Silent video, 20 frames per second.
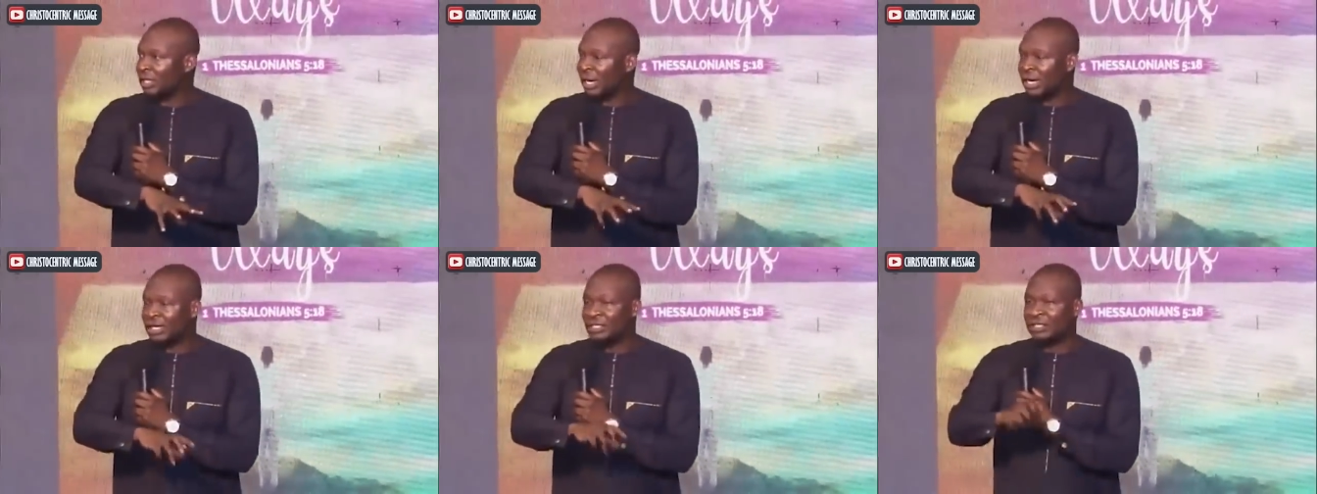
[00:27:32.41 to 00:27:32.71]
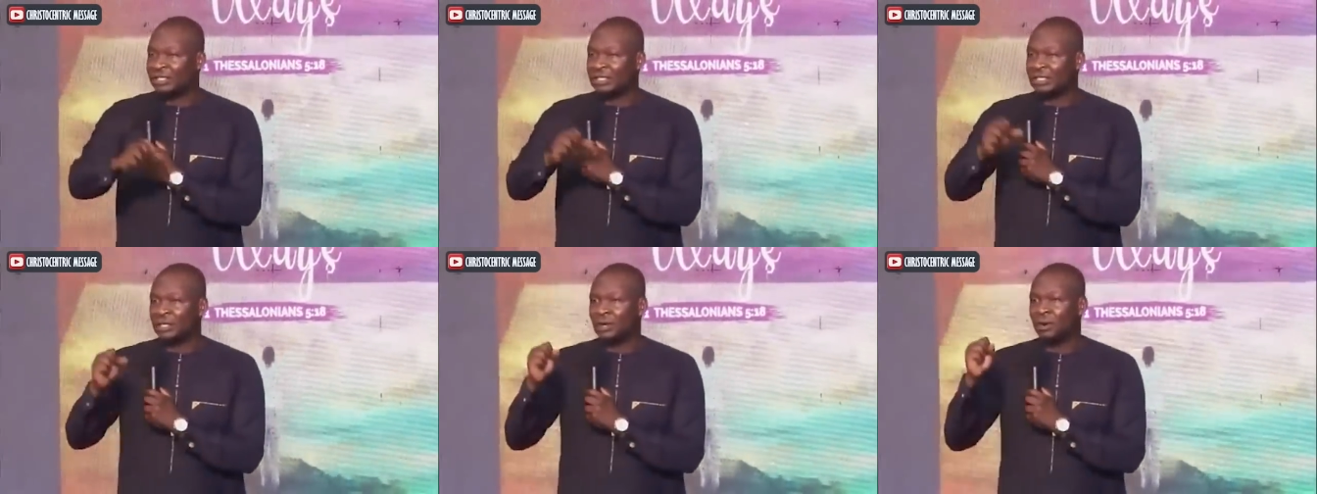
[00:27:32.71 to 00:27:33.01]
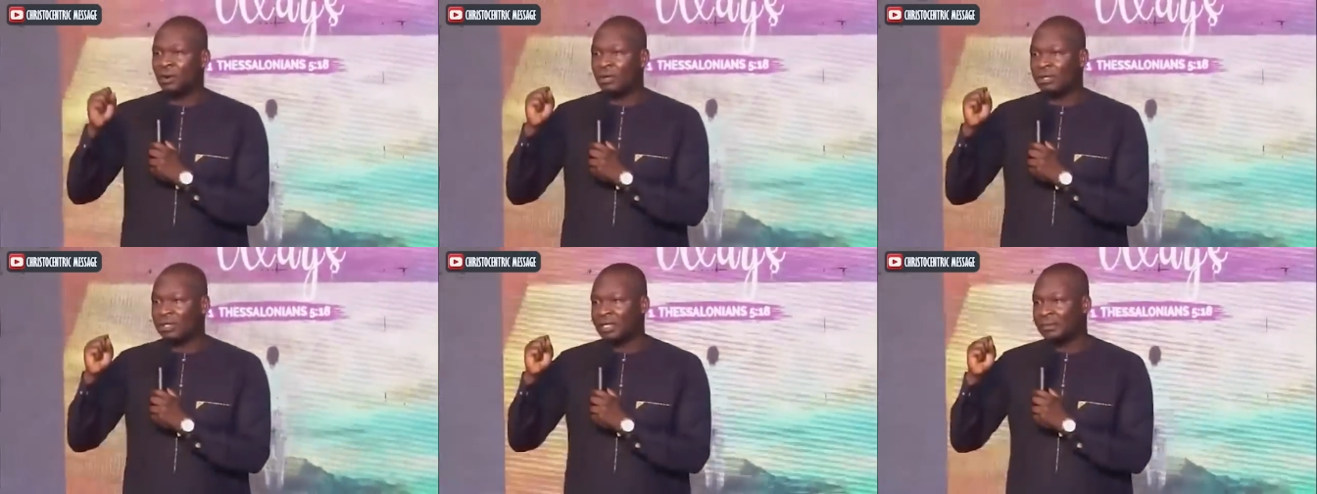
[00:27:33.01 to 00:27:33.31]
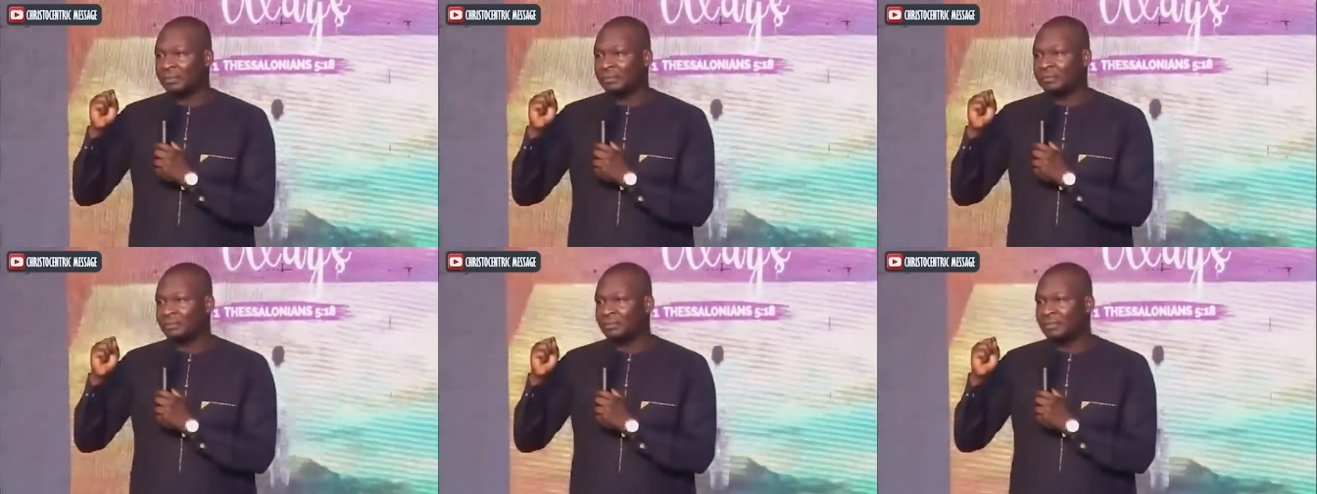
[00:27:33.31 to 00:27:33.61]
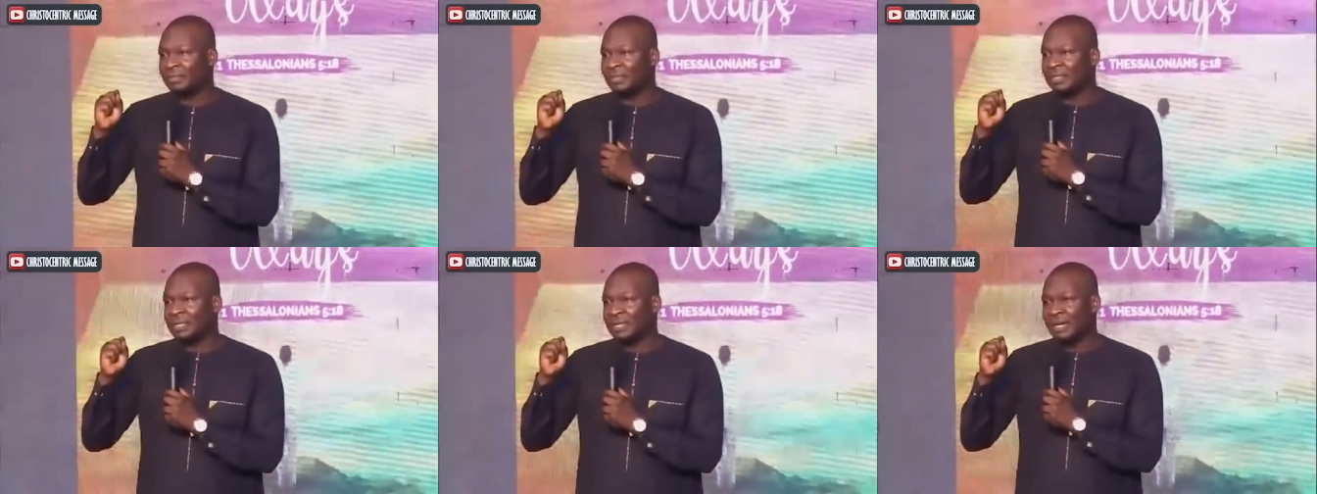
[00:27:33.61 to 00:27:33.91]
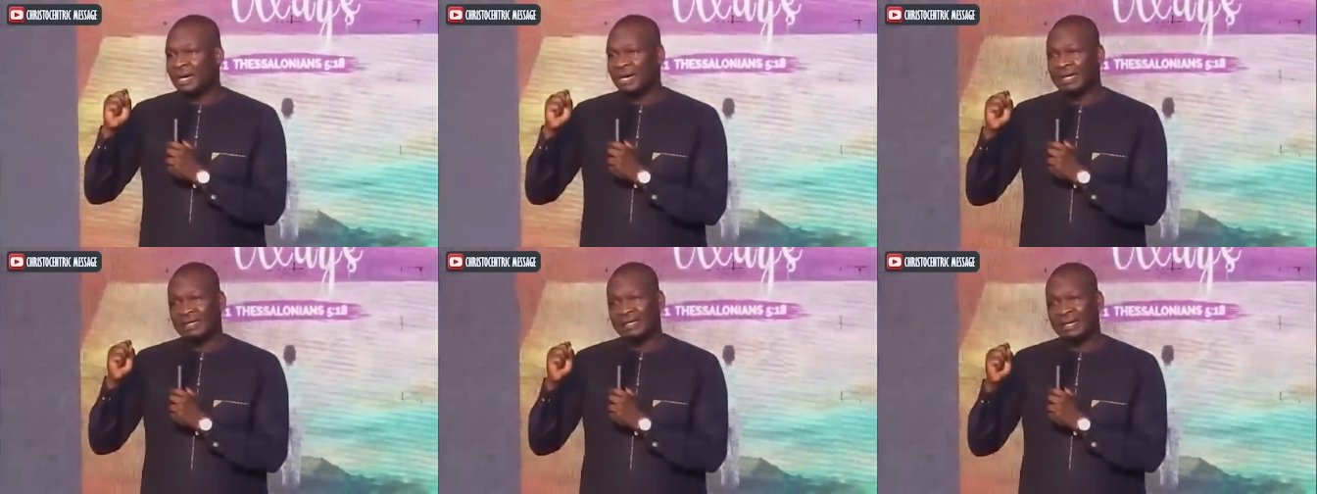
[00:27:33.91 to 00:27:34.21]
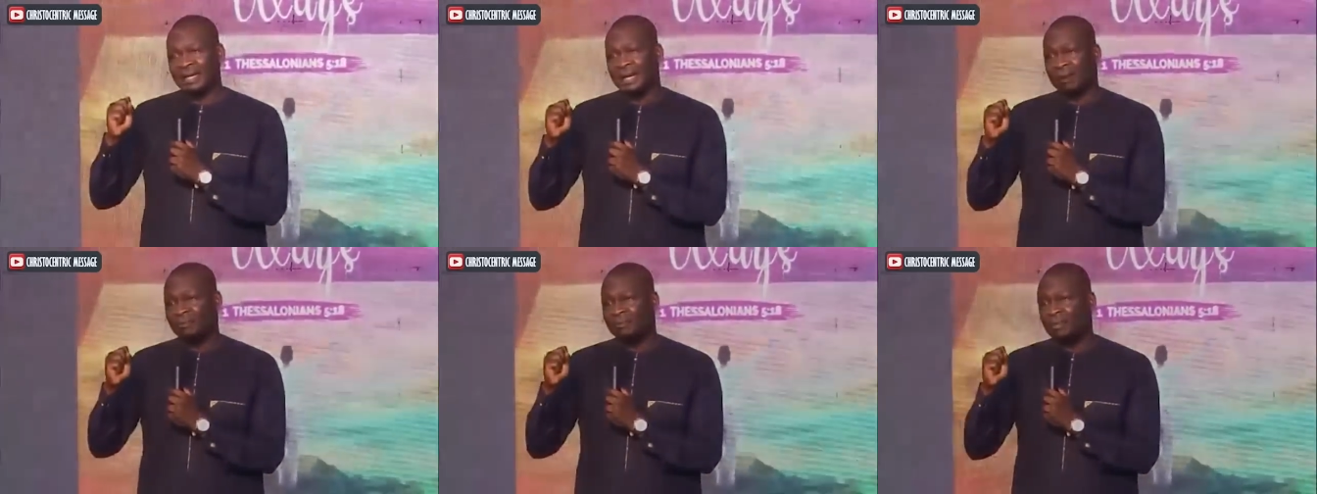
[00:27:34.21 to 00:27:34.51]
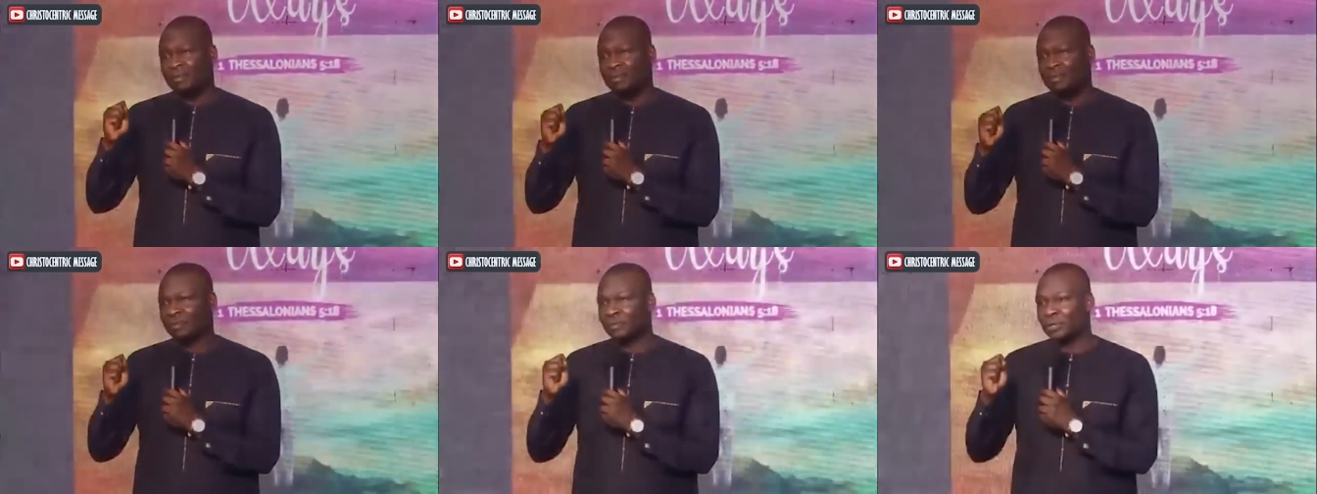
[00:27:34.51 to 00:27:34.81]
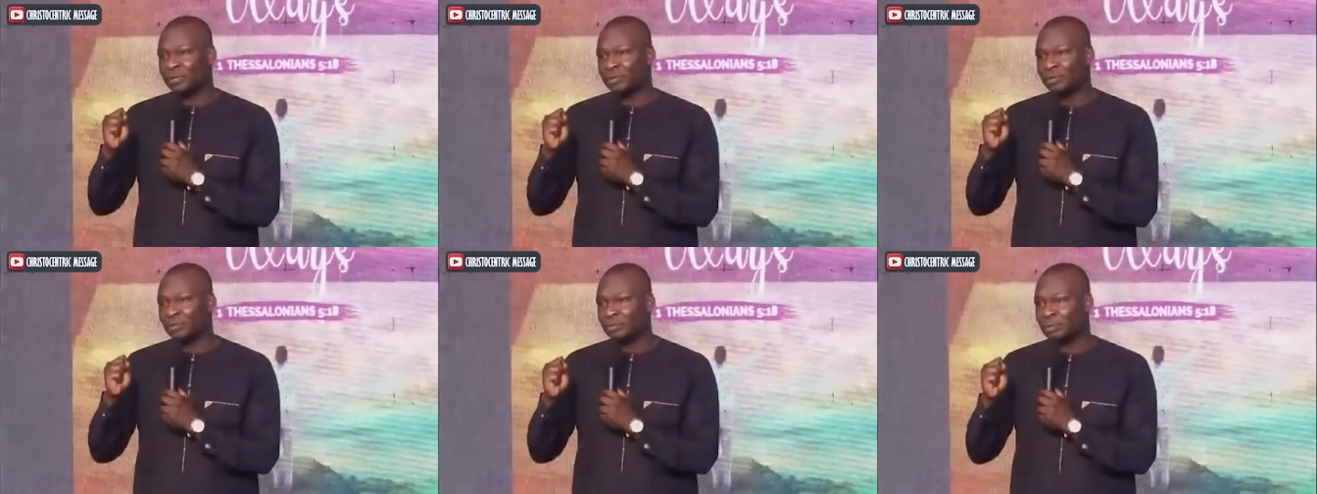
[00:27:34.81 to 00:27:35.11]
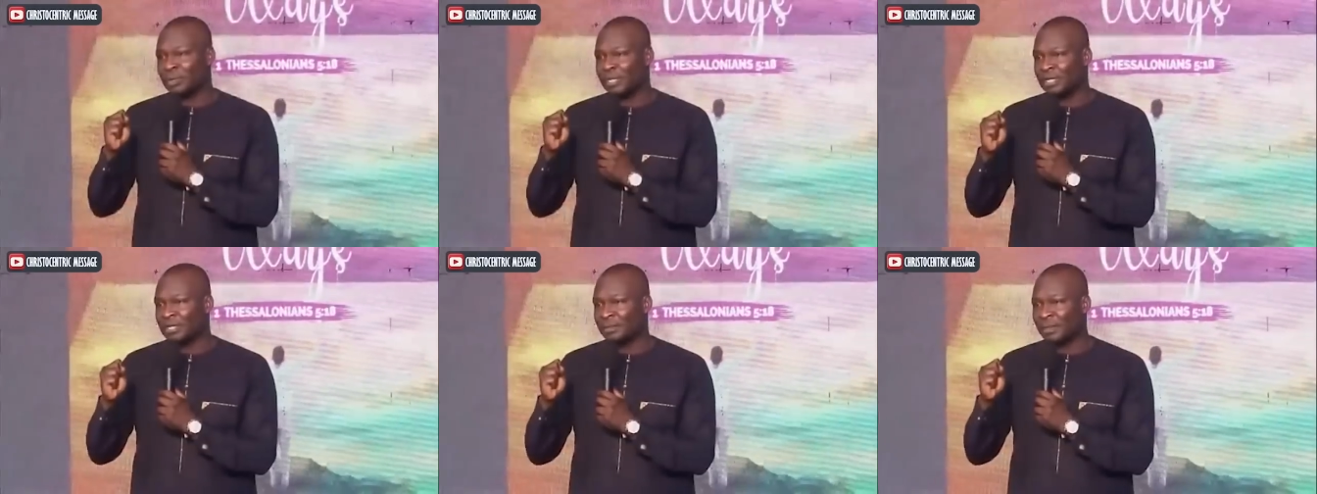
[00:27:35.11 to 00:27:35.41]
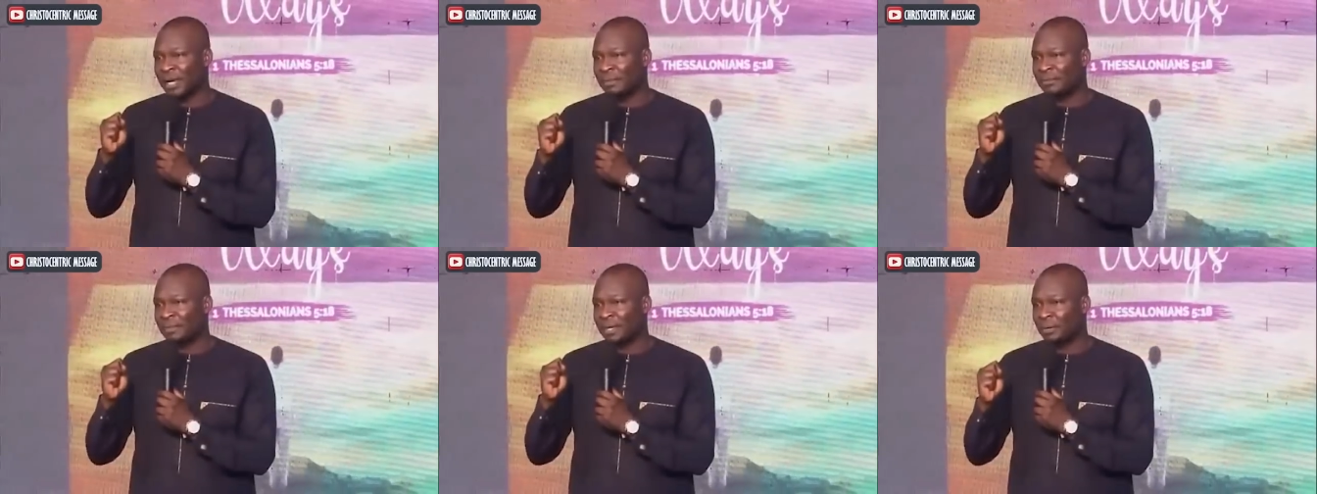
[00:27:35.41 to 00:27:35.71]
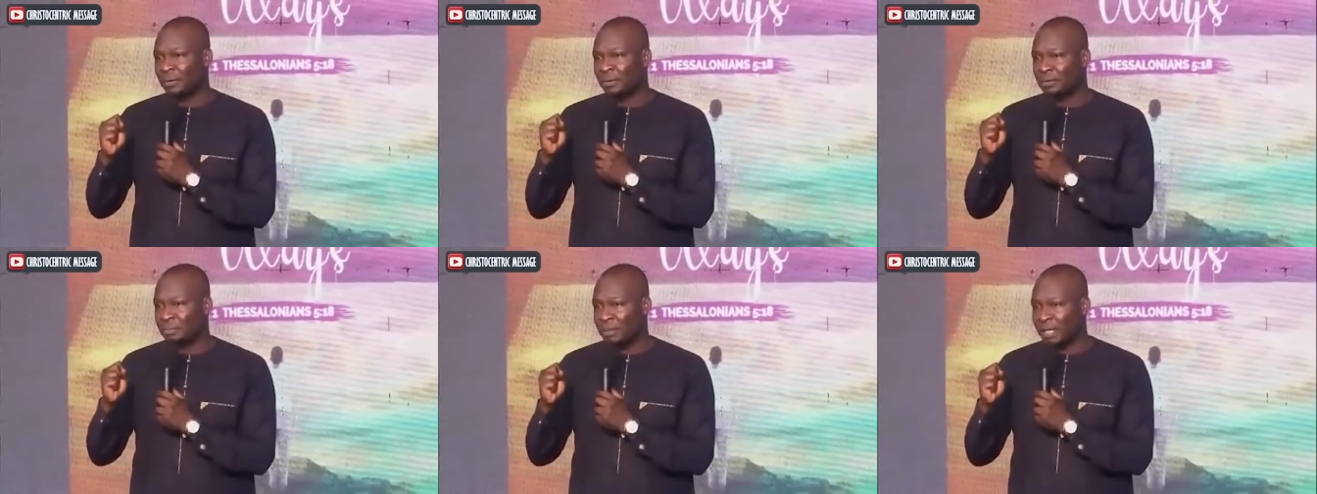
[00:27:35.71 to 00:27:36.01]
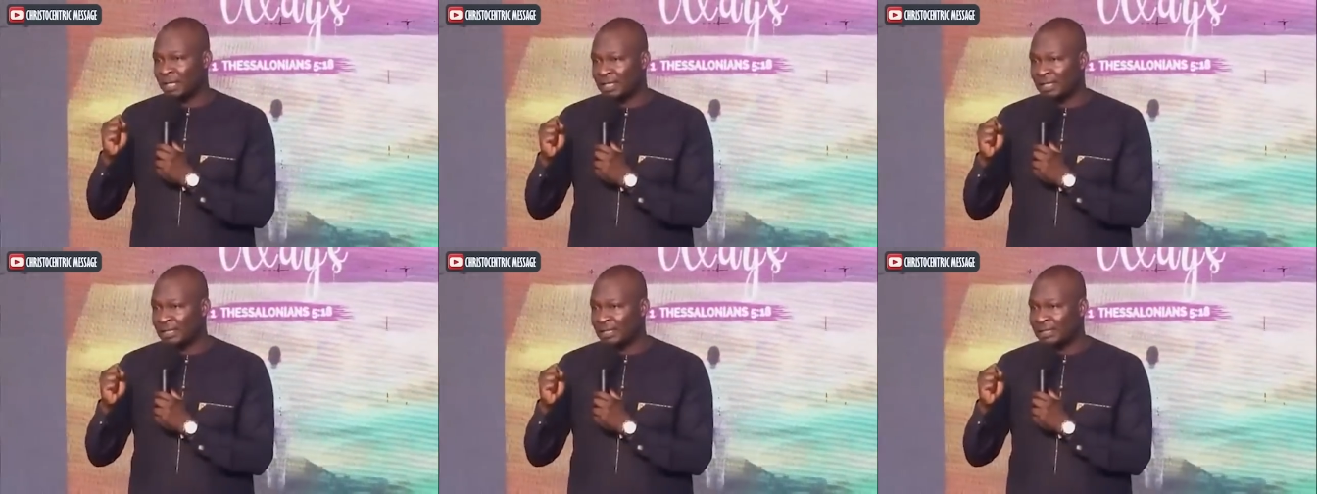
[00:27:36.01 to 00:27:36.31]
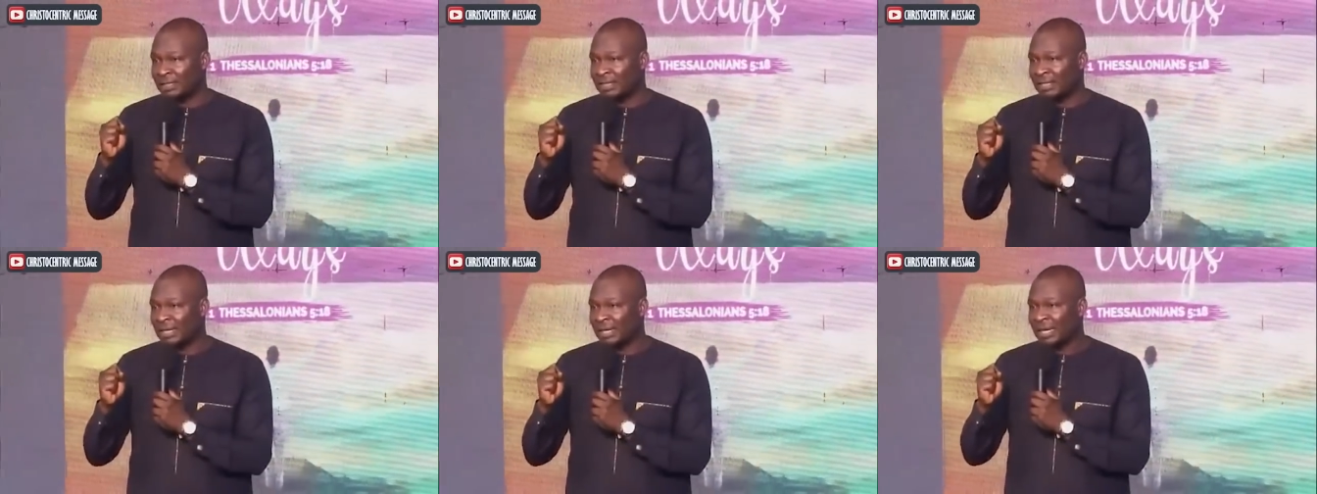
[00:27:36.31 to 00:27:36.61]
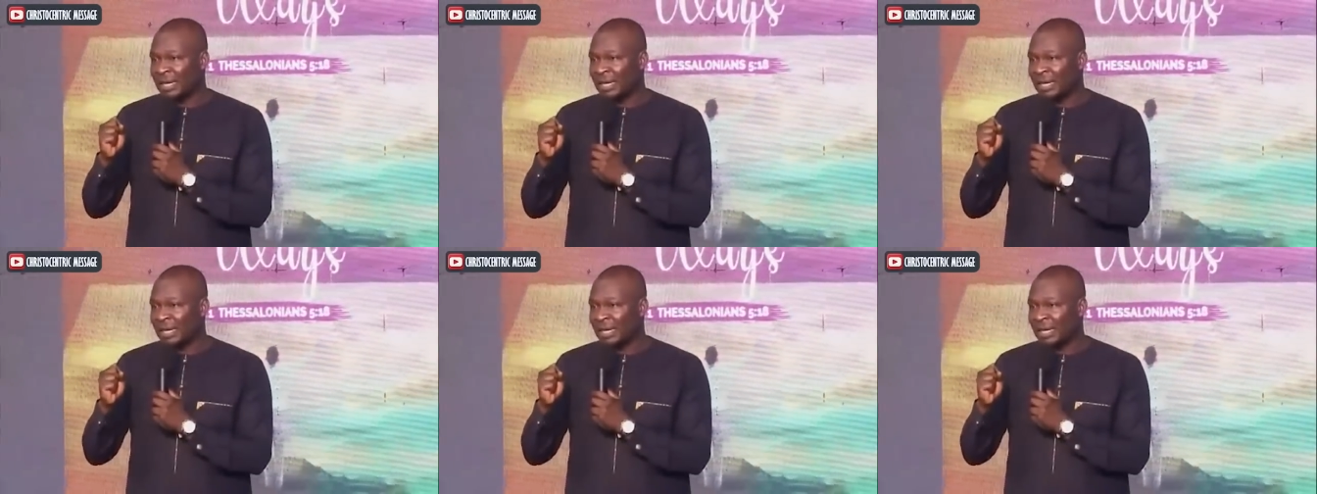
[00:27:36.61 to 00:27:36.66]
and she called him and said I'm not sure you will meet me I may not make it